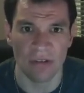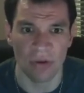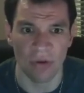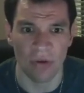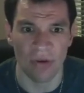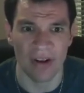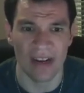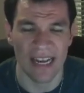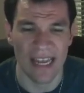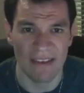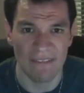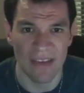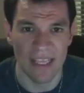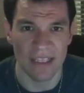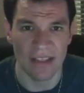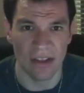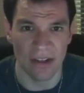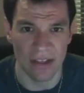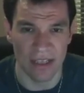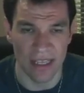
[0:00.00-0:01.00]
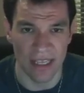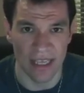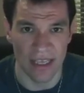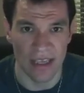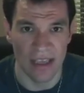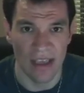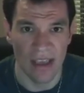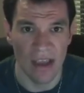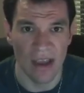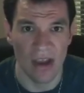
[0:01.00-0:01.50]
to leave it on the
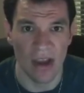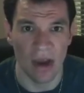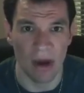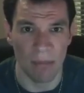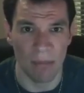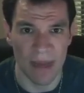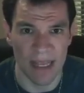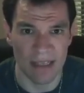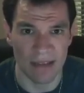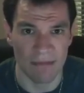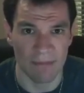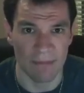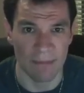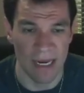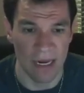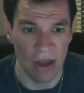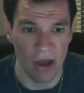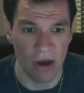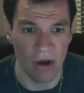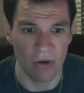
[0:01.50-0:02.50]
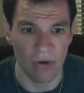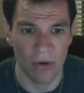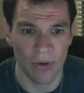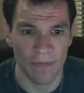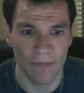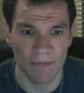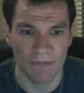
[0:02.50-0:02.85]
comment below.